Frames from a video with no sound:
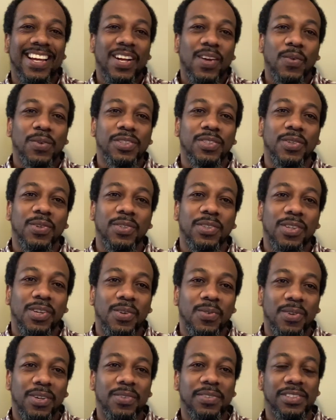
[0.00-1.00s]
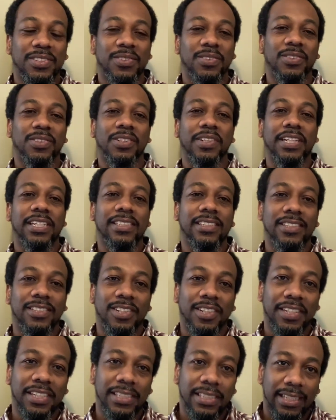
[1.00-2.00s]
What's going on, world? What's going on? AZ
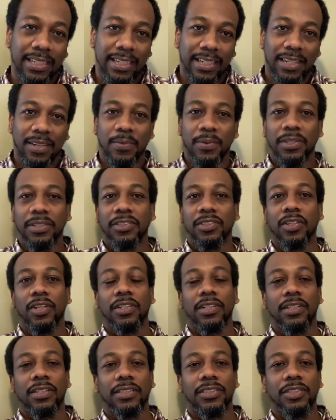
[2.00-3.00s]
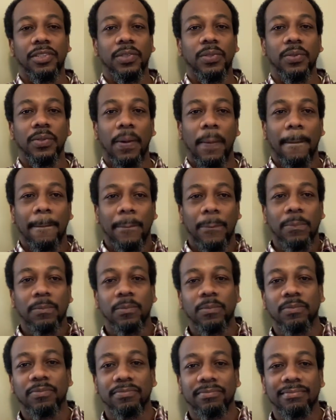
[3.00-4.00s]
Dog is here, and I want to talk to you.
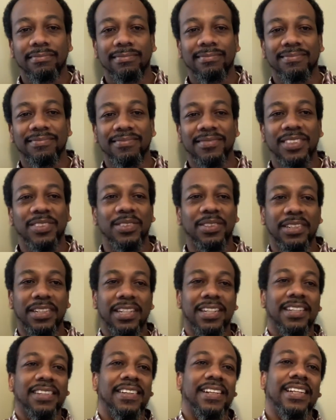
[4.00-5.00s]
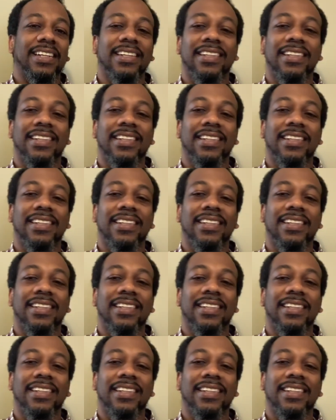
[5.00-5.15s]
You want to color right here?